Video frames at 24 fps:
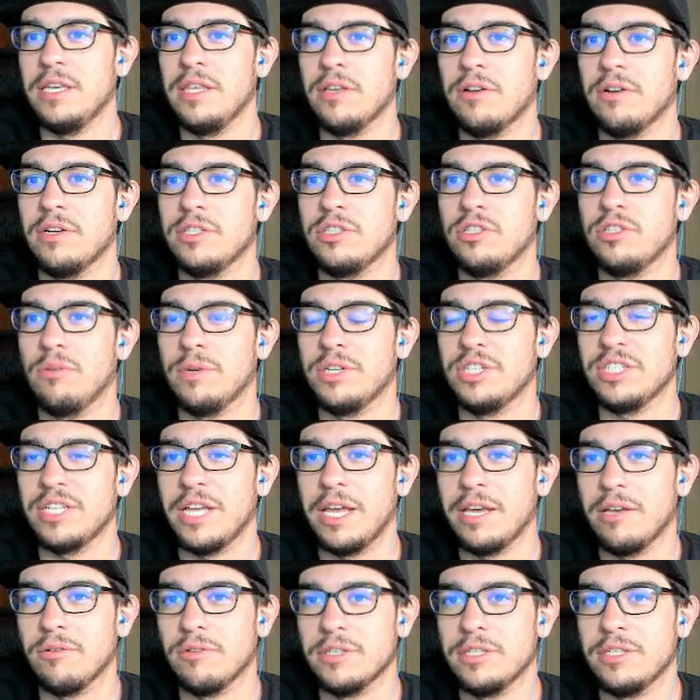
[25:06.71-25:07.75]
there is so much
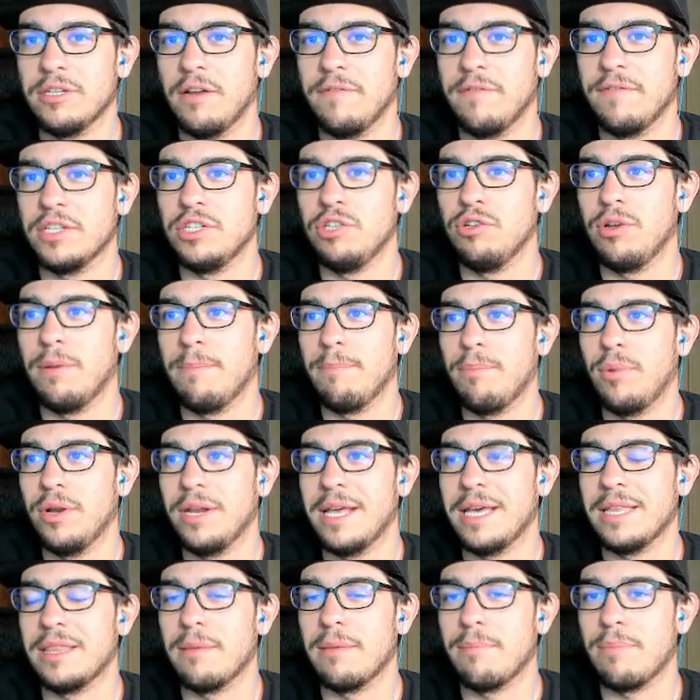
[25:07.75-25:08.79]
cycle and stuff that you can put it
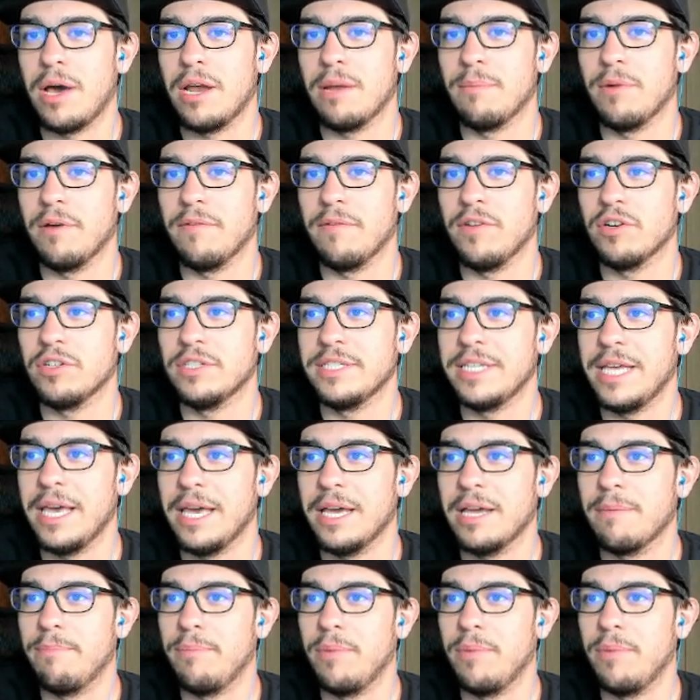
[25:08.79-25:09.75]
at the bottom of your deck,